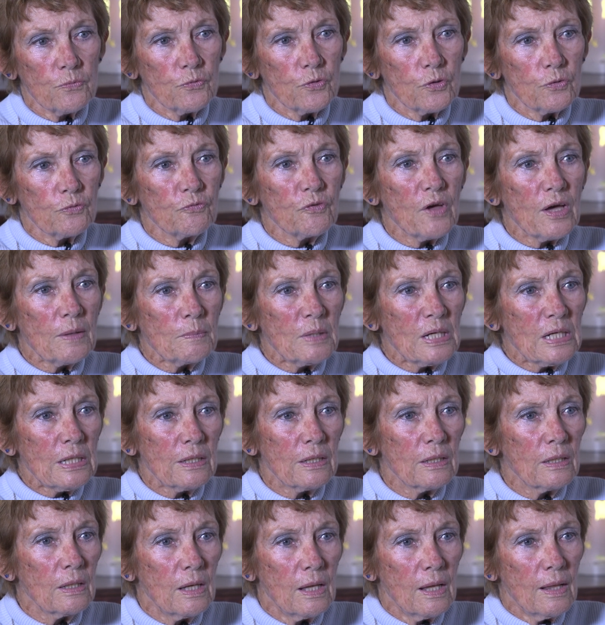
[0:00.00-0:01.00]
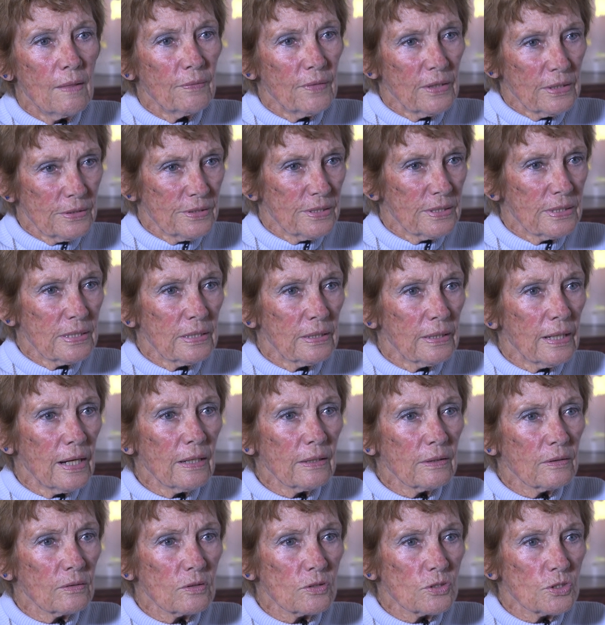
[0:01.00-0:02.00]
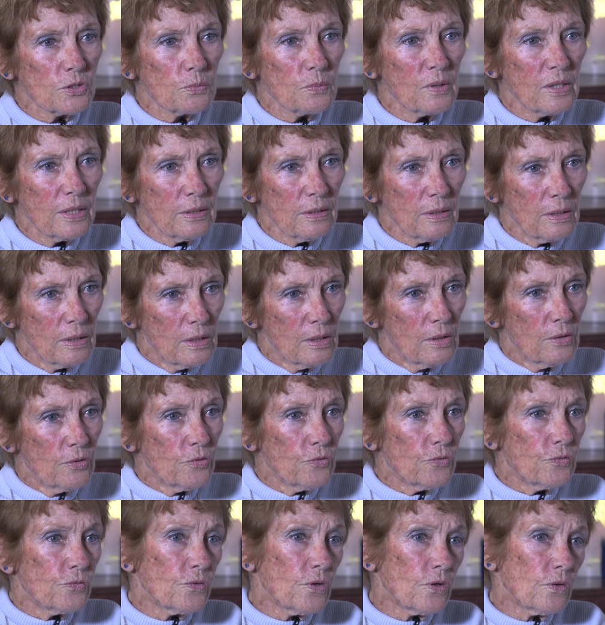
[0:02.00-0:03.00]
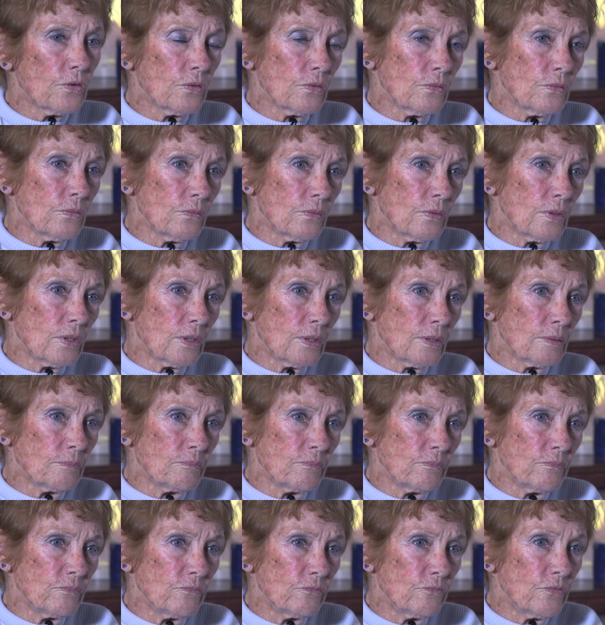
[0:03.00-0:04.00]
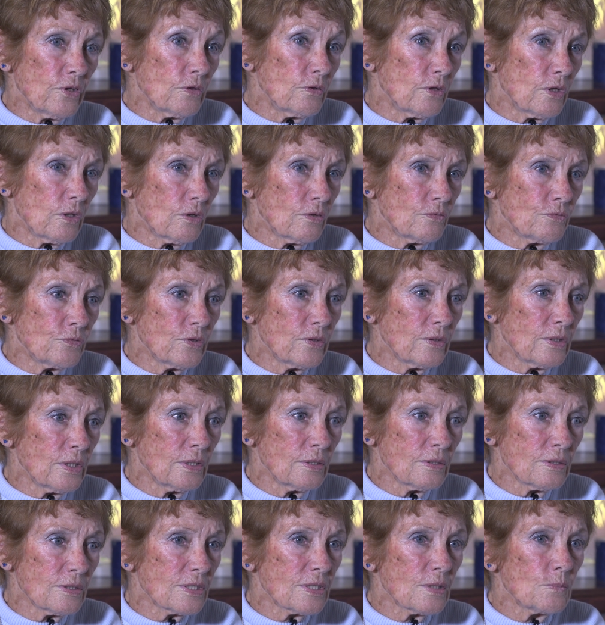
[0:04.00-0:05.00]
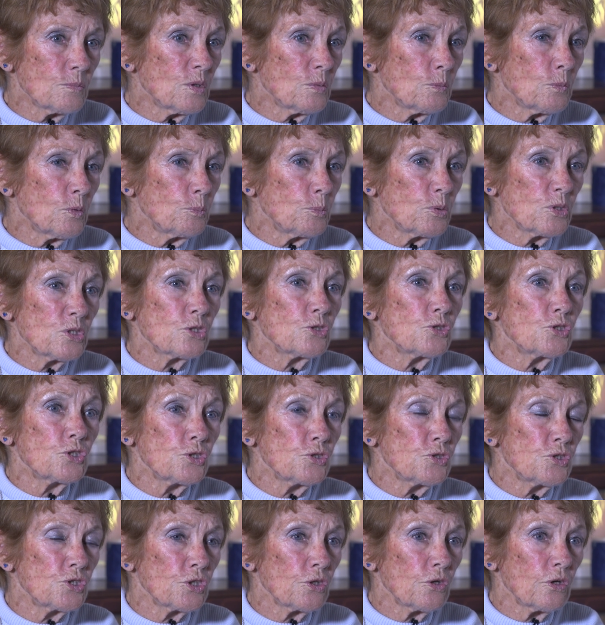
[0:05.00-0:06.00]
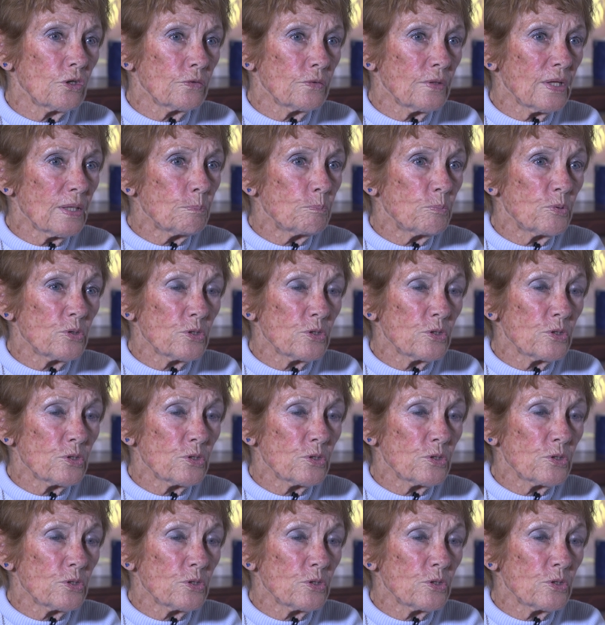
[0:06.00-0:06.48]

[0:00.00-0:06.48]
of your family that didn't like this one, So very often then someone will put a juju on that